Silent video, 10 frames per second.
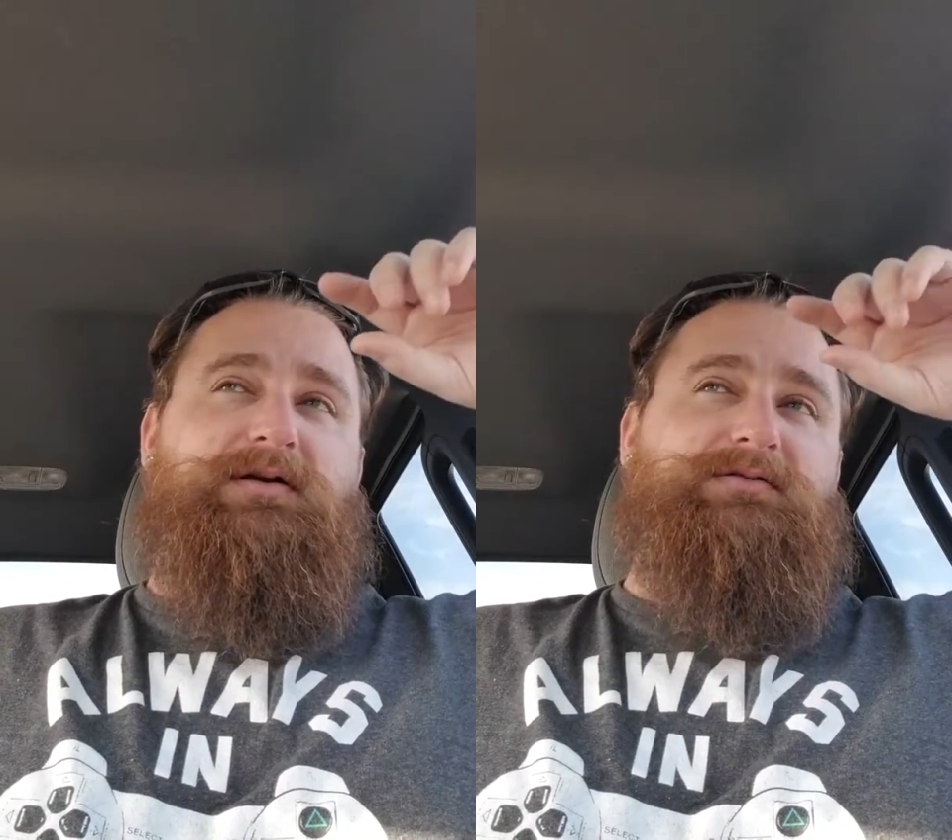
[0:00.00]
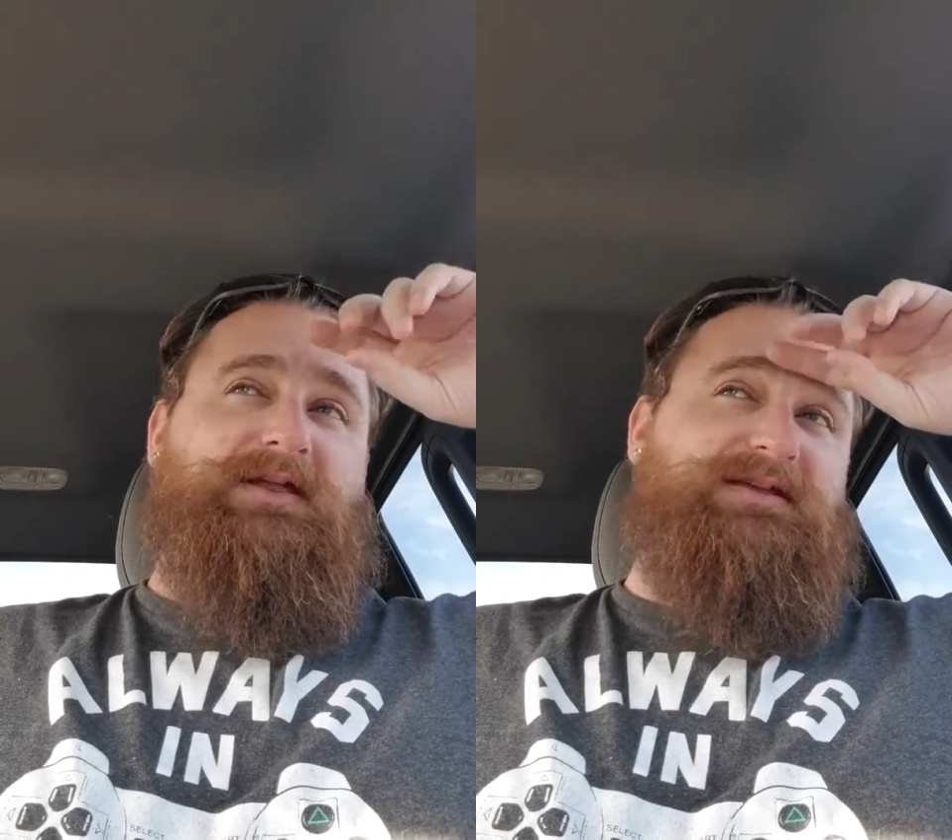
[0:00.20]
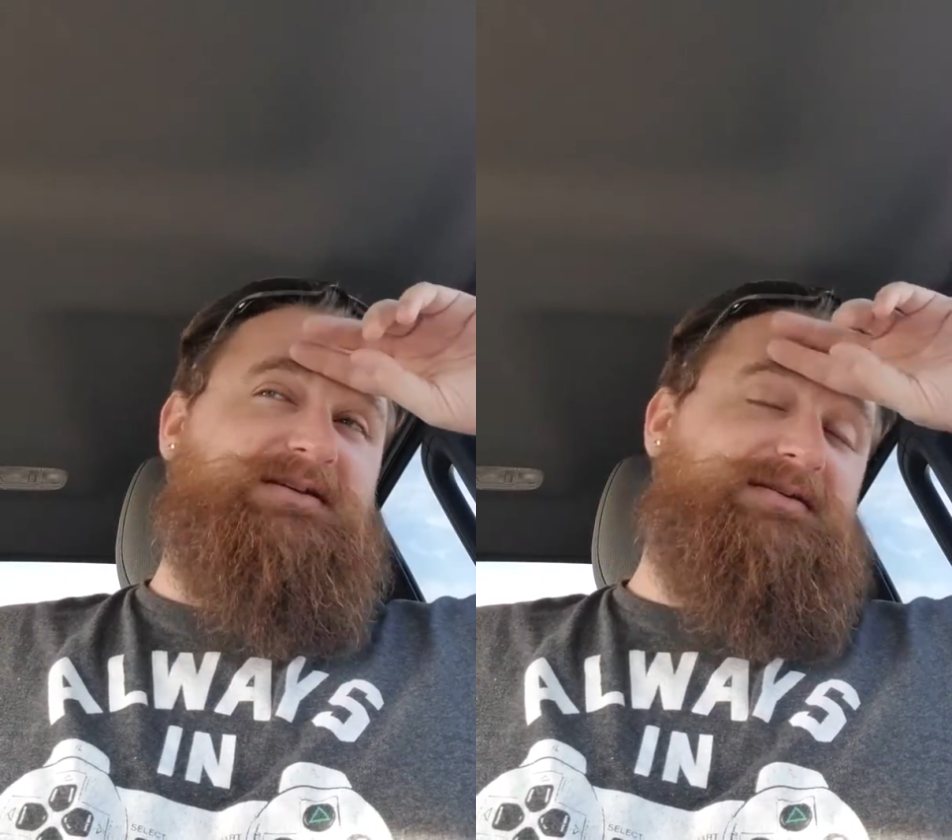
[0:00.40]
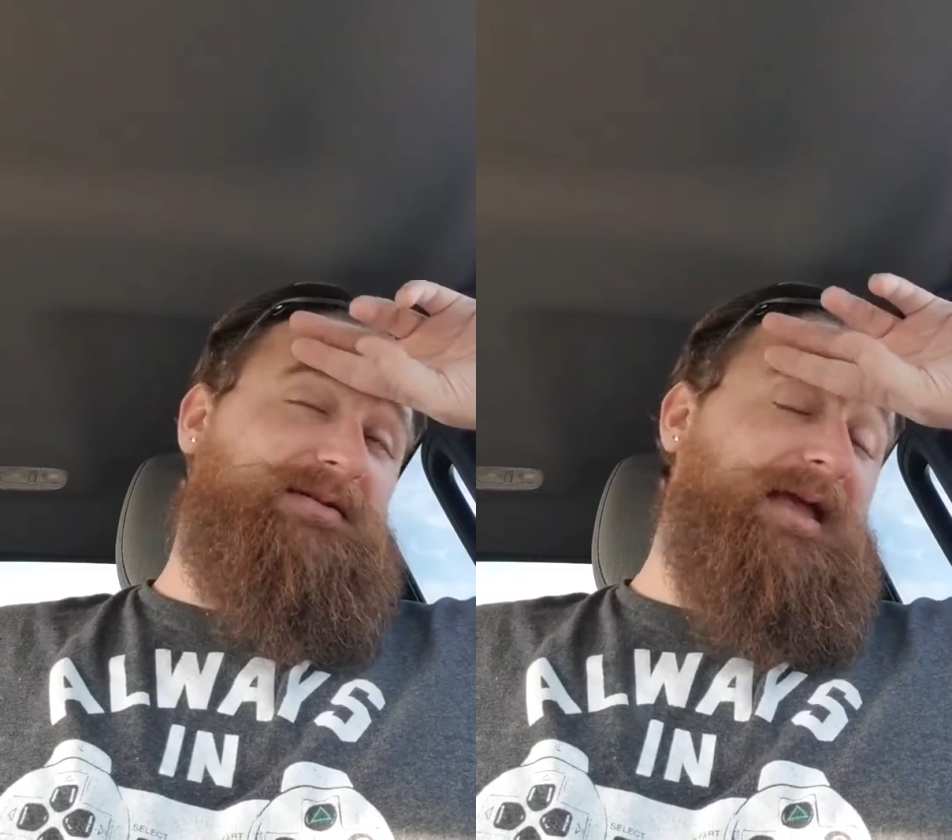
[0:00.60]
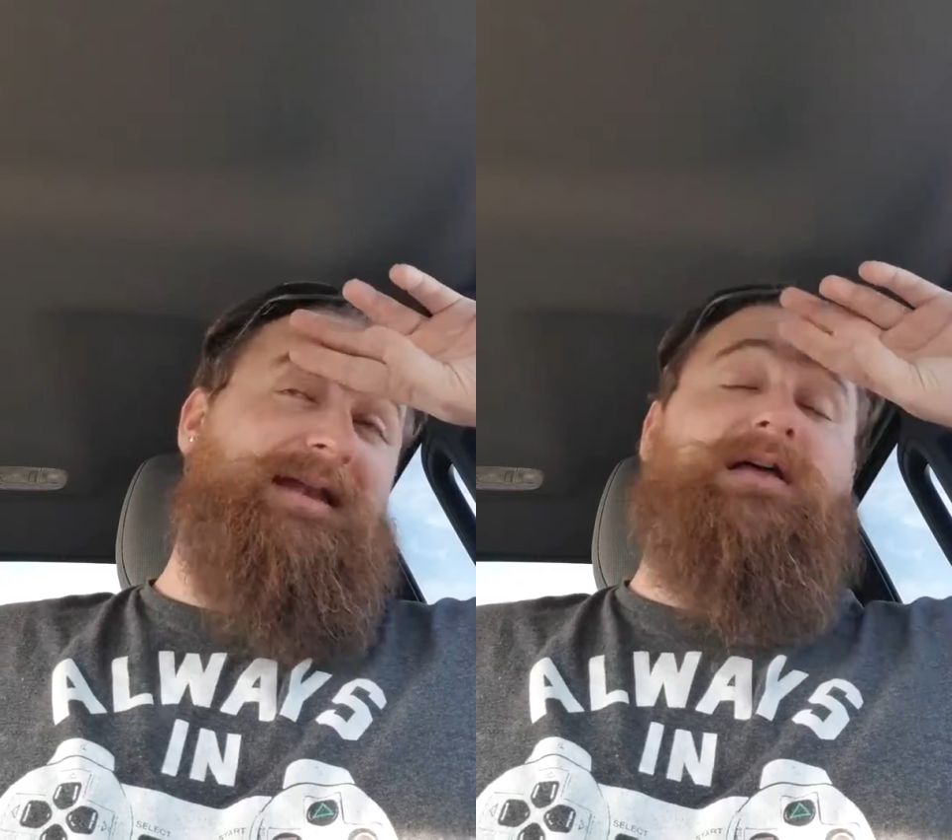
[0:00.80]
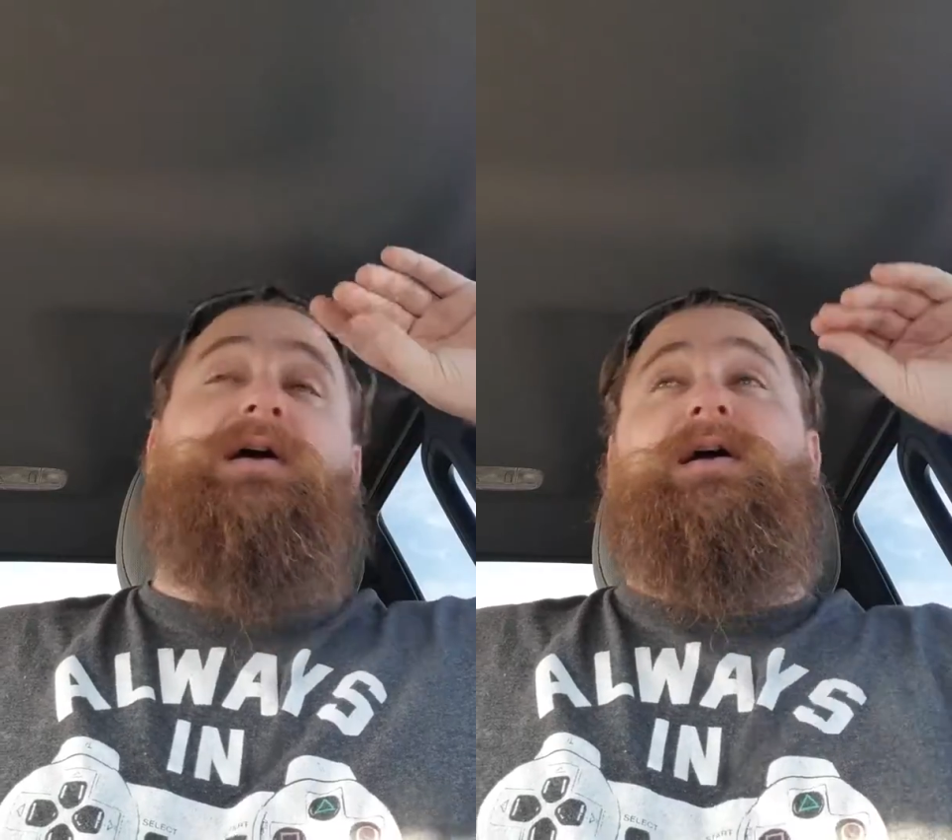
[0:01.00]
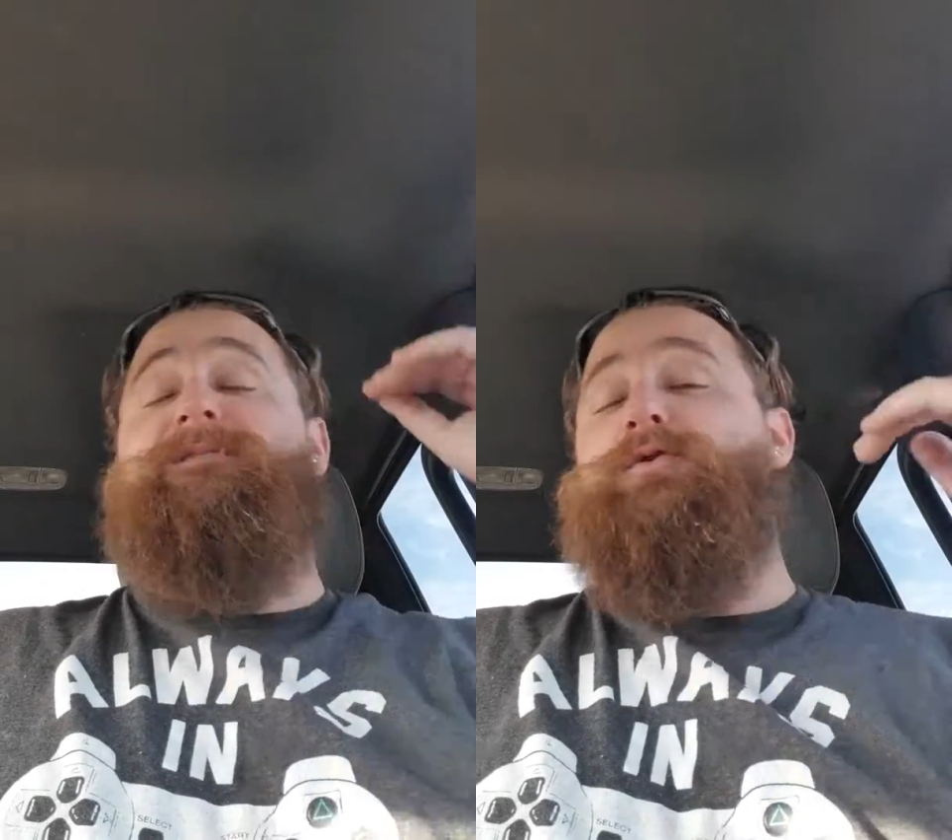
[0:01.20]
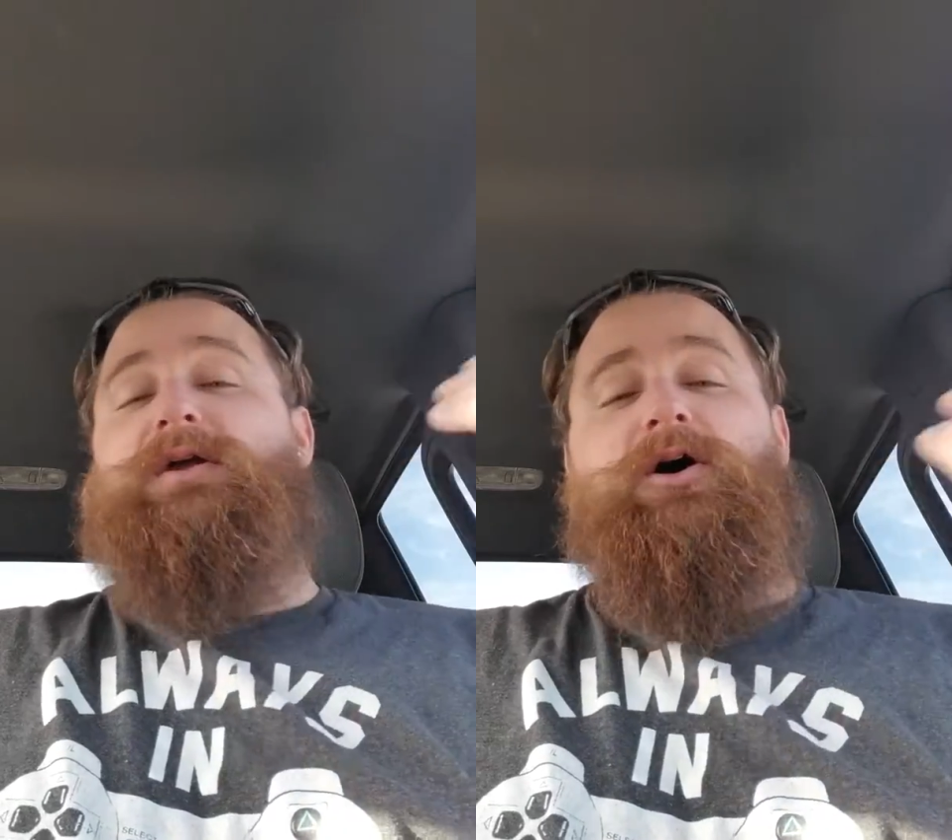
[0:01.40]
Like, and
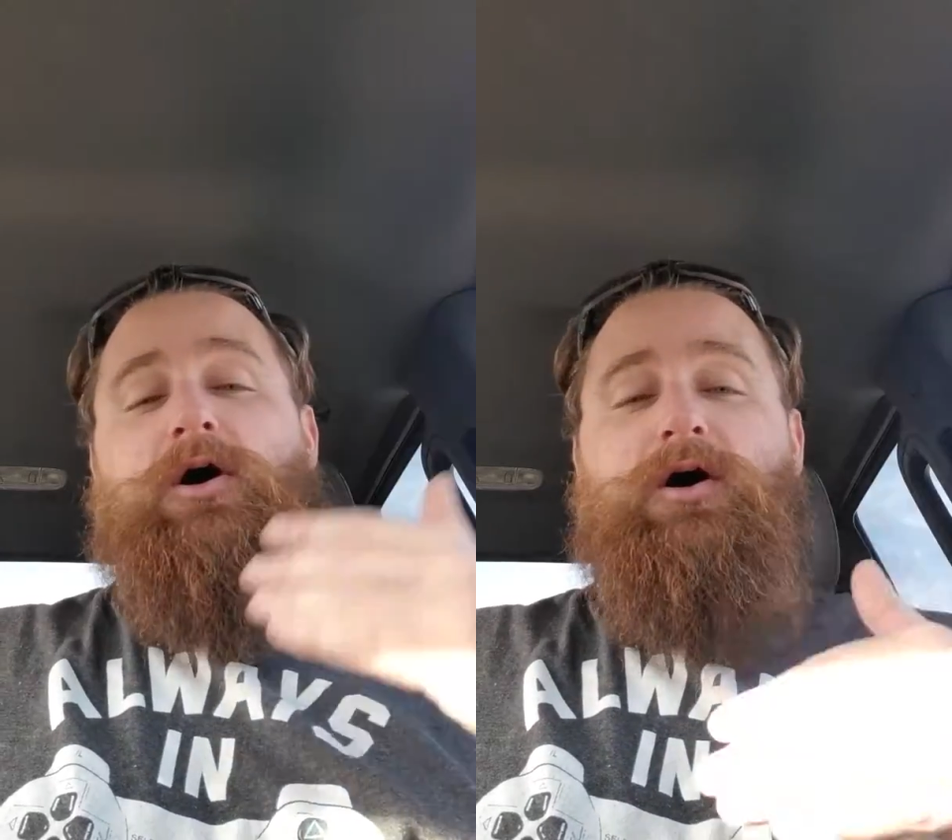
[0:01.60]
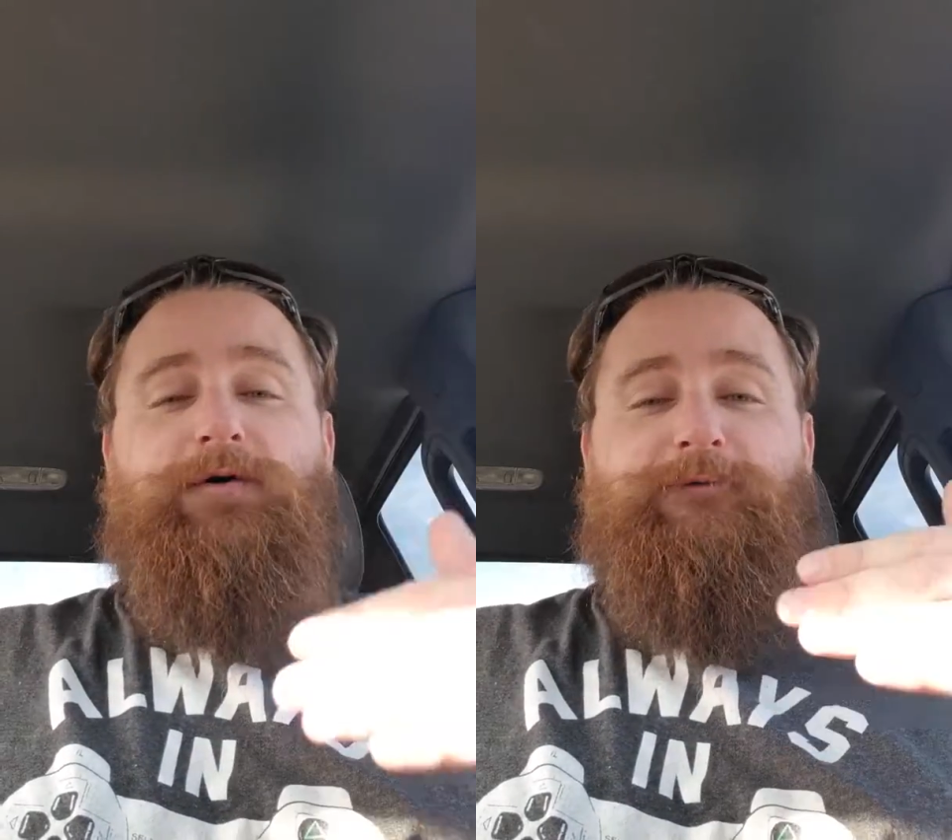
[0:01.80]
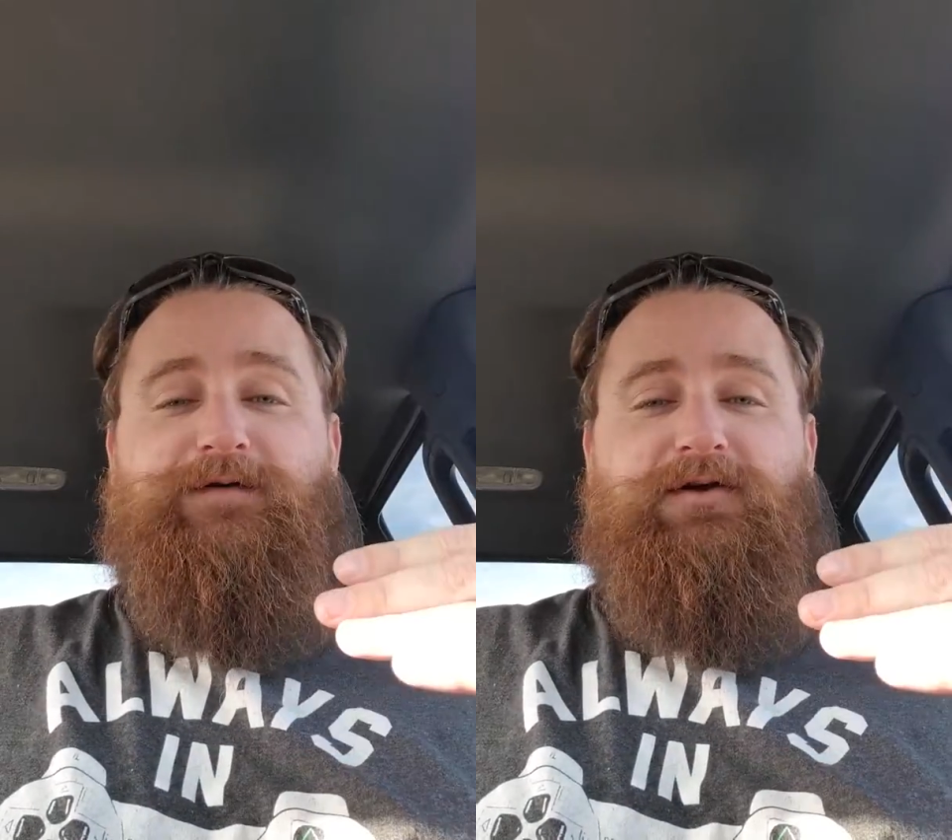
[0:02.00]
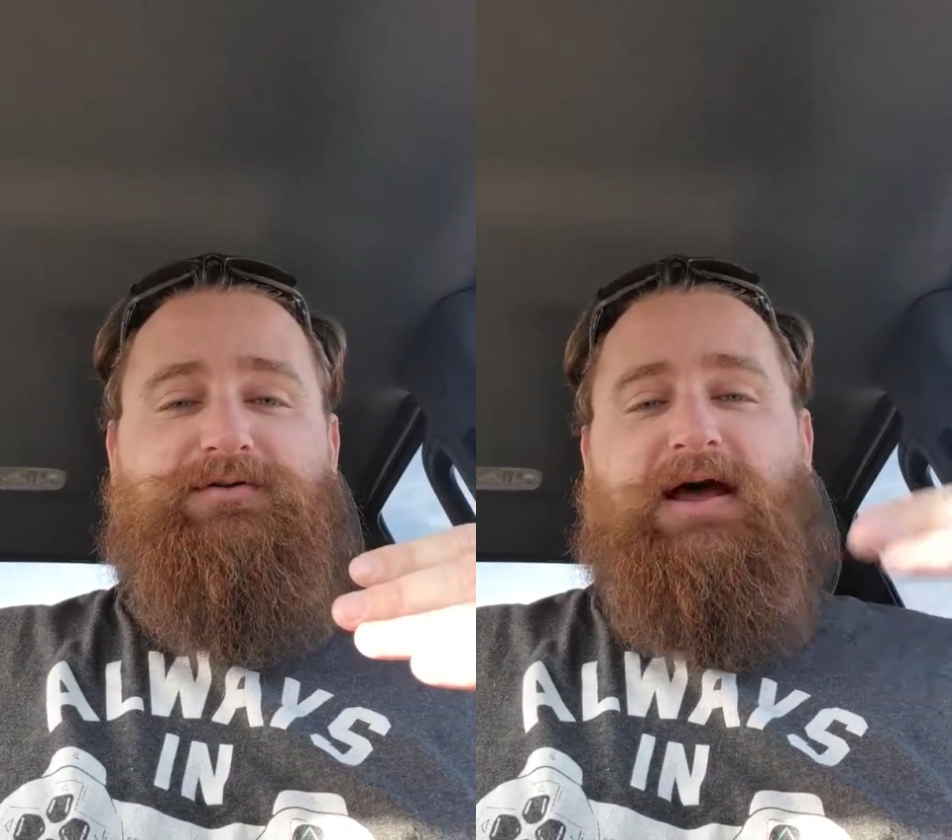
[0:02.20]
if you get autofilled,